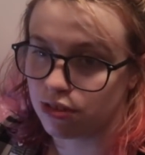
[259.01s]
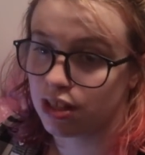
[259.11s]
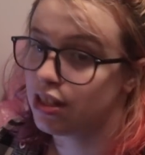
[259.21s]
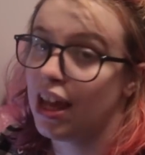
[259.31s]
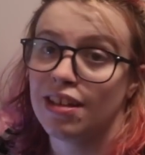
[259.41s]

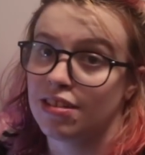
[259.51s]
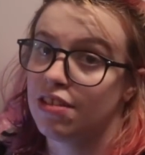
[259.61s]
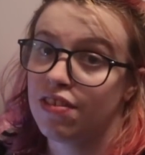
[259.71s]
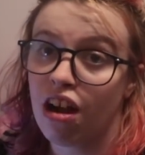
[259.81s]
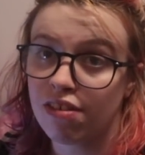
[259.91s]
And yes,
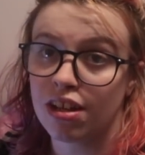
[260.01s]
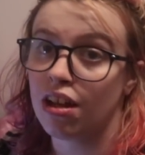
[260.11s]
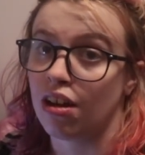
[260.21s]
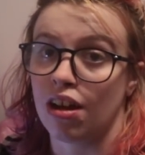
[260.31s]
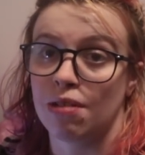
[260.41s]
there are a
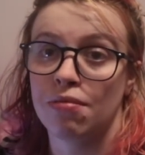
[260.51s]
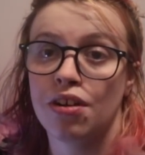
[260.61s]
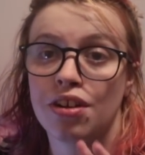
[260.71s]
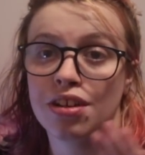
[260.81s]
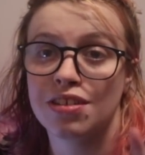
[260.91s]
lot. I'm
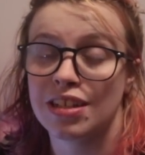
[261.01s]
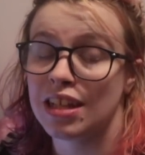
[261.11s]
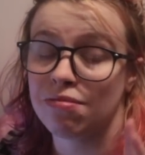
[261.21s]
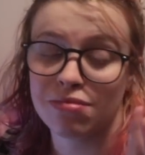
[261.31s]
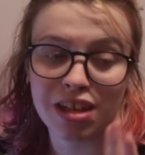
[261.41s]
not going to sit
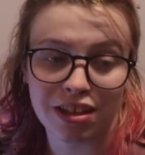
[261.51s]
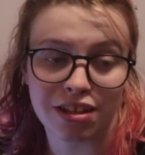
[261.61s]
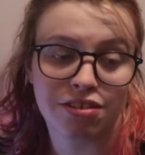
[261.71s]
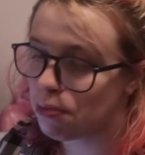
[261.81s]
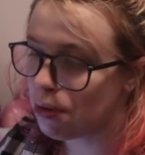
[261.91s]
here and pretend
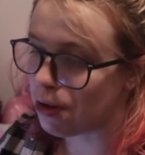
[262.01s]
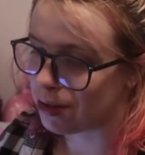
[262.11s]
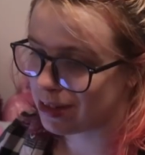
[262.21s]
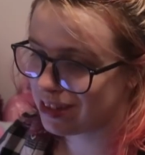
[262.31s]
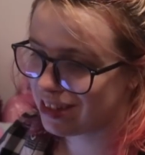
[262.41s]
this,
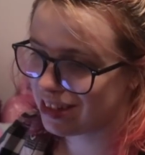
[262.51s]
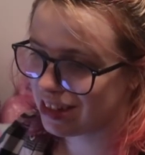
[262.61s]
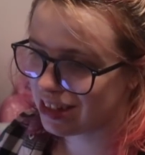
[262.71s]
but